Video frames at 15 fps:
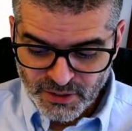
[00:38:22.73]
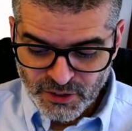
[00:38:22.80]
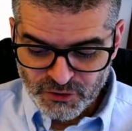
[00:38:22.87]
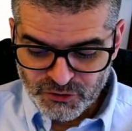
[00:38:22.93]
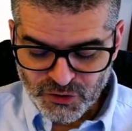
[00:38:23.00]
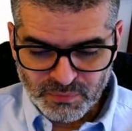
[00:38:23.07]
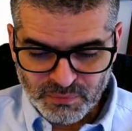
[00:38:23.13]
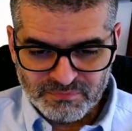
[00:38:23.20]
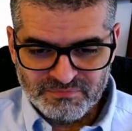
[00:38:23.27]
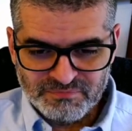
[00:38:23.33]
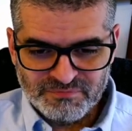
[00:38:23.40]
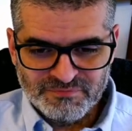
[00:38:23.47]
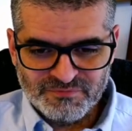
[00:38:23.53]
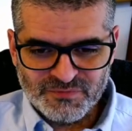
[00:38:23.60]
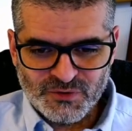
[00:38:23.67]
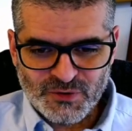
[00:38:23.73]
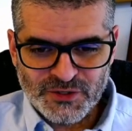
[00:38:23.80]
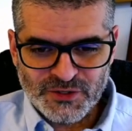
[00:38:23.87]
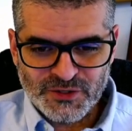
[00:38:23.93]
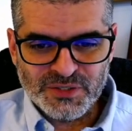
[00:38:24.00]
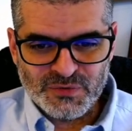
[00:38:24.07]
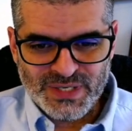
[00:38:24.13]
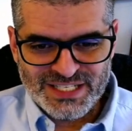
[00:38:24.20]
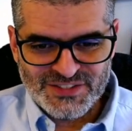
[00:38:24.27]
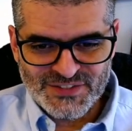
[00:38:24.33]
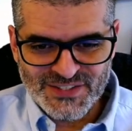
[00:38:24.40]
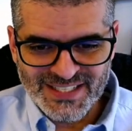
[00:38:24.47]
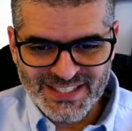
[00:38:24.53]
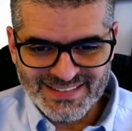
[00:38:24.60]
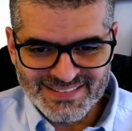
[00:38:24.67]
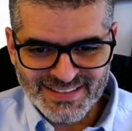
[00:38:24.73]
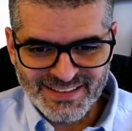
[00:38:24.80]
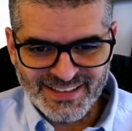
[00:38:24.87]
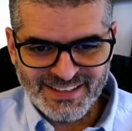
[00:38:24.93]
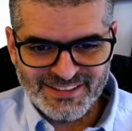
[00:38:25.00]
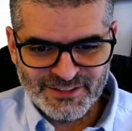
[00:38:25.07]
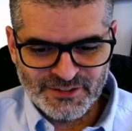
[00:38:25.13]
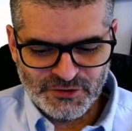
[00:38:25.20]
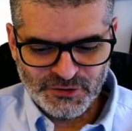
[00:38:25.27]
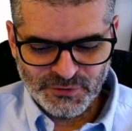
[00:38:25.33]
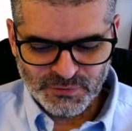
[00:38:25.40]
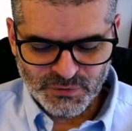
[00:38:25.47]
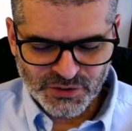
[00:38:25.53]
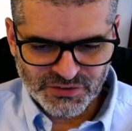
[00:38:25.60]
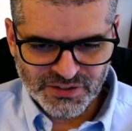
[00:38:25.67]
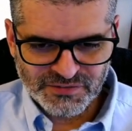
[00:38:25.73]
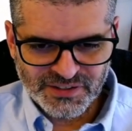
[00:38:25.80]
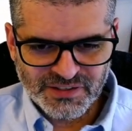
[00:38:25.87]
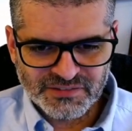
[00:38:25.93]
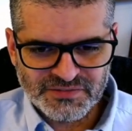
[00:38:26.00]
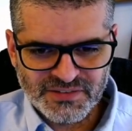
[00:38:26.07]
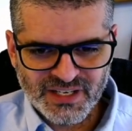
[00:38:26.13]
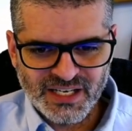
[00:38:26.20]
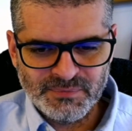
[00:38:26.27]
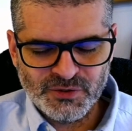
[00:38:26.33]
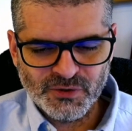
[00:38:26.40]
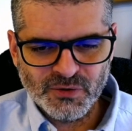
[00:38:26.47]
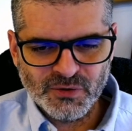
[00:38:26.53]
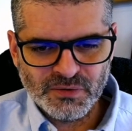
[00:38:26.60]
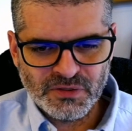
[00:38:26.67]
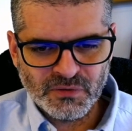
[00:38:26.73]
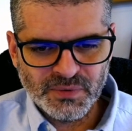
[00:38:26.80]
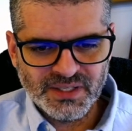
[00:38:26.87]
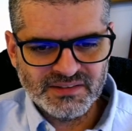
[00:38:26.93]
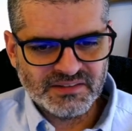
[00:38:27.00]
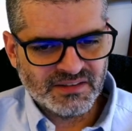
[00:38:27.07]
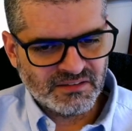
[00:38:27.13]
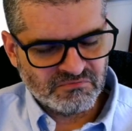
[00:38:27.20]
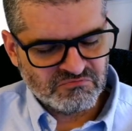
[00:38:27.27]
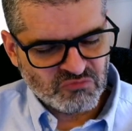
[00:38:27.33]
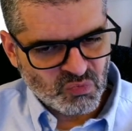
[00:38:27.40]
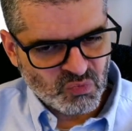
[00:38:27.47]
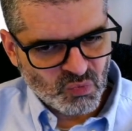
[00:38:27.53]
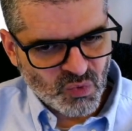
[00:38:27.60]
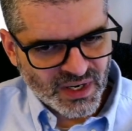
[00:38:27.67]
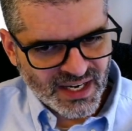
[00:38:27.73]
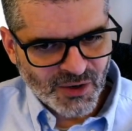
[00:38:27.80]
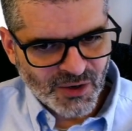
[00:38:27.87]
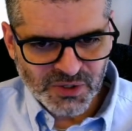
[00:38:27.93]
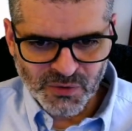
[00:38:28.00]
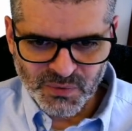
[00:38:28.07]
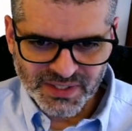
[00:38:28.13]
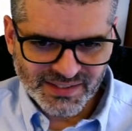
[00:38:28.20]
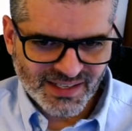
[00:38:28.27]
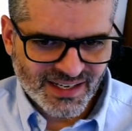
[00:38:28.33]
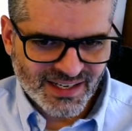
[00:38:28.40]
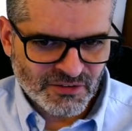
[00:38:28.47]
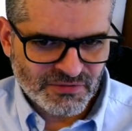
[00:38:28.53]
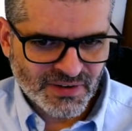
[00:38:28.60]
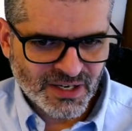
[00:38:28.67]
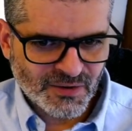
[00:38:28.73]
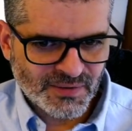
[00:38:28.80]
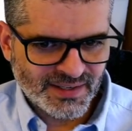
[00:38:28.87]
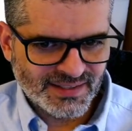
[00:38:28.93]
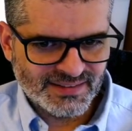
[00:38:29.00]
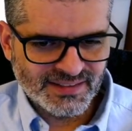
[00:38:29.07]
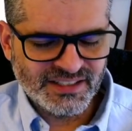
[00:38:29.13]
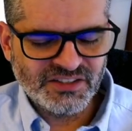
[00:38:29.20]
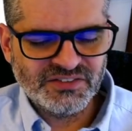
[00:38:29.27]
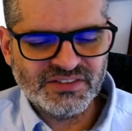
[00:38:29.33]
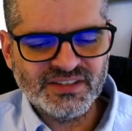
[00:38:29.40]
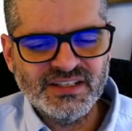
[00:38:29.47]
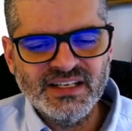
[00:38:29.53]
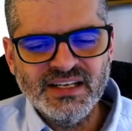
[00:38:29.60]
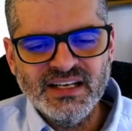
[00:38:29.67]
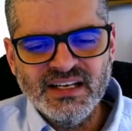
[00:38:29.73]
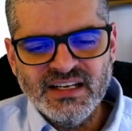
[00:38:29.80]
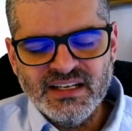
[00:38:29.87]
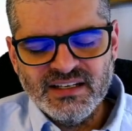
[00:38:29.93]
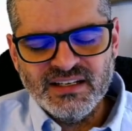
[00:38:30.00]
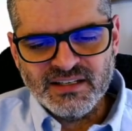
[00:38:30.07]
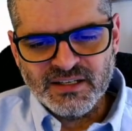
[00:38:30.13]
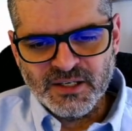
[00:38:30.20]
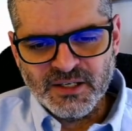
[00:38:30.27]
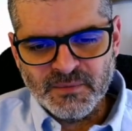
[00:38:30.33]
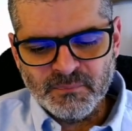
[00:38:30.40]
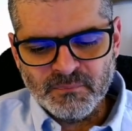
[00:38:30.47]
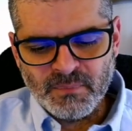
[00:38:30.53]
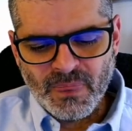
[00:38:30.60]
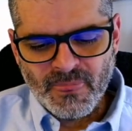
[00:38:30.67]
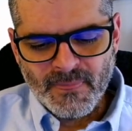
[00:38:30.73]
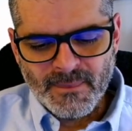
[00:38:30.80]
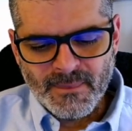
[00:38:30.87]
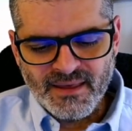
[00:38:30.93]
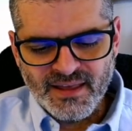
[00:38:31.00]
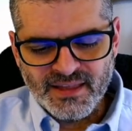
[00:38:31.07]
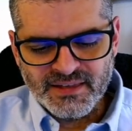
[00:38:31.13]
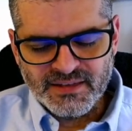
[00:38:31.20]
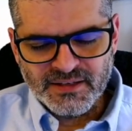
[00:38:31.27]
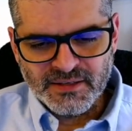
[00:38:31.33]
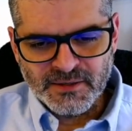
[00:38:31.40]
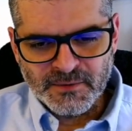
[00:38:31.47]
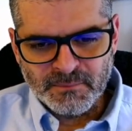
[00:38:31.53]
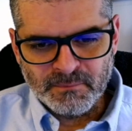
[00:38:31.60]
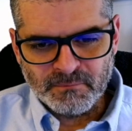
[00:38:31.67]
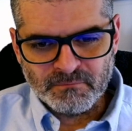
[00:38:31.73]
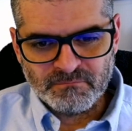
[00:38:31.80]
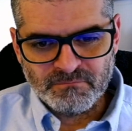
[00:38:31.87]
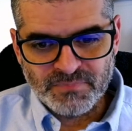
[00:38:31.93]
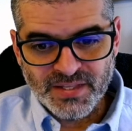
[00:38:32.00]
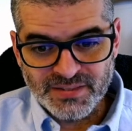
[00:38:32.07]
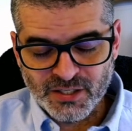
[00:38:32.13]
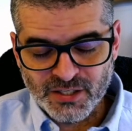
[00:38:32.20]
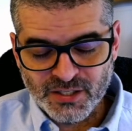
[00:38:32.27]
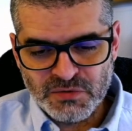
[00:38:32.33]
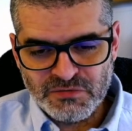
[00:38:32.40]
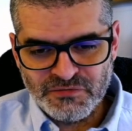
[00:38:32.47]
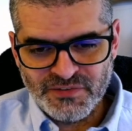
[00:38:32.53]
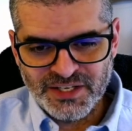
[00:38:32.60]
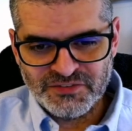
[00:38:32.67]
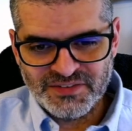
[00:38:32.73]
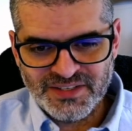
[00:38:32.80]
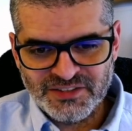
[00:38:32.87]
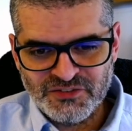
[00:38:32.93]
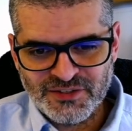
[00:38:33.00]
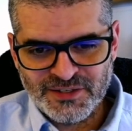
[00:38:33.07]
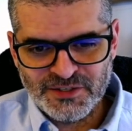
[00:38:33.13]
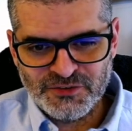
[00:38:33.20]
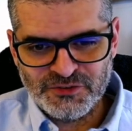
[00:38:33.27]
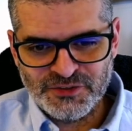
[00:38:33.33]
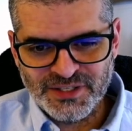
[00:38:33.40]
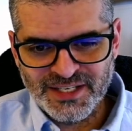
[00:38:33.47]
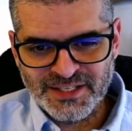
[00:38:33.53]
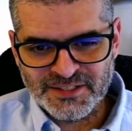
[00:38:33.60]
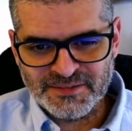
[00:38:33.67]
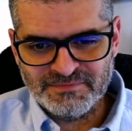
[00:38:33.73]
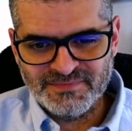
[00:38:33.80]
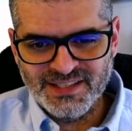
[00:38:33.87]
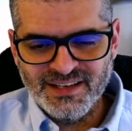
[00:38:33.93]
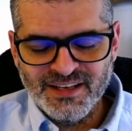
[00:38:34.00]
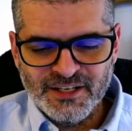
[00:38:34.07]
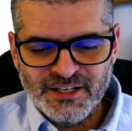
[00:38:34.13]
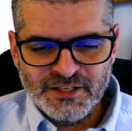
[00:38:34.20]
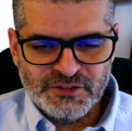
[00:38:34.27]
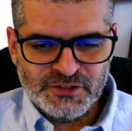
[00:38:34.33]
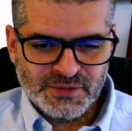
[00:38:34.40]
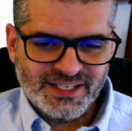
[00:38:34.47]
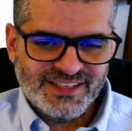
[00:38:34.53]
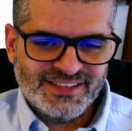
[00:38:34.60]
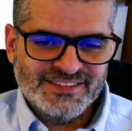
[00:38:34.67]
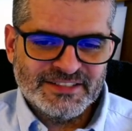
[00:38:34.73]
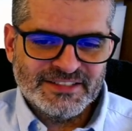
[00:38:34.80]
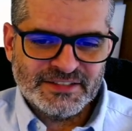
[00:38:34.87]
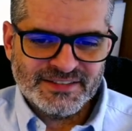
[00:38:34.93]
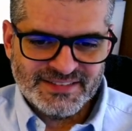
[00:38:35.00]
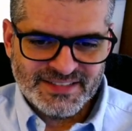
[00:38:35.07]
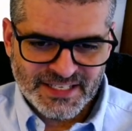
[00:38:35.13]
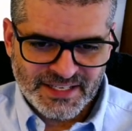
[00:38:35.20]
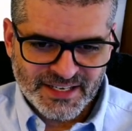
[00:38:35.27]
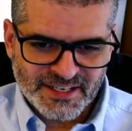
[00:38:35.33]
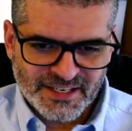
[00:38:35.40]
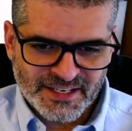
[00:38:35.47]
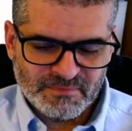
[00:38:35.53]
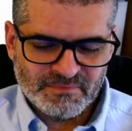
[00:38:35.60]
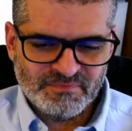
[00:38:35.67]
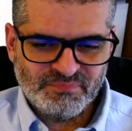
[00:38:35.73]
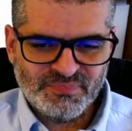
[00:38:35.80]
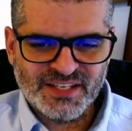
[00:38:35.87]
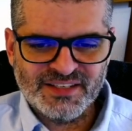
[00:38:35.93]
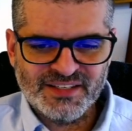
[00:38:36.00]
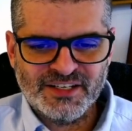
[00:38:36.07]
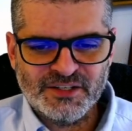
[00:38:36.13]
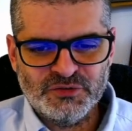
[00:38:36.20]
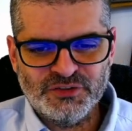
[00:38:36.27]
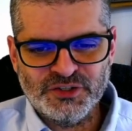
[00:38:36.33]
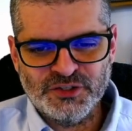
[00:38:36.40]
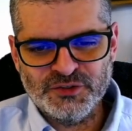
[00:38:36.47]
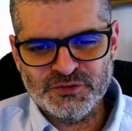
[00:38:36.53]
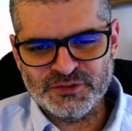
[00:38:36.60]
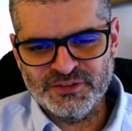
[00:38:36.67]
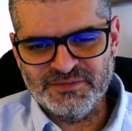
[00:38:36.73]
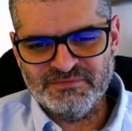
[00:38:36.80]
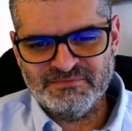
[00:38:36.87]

So try to be rested and to reserve enough time to go through it, 1 hour, 1.5 hours at least, and then we will face that challenge together. Till then, take care, and I'll see you soon.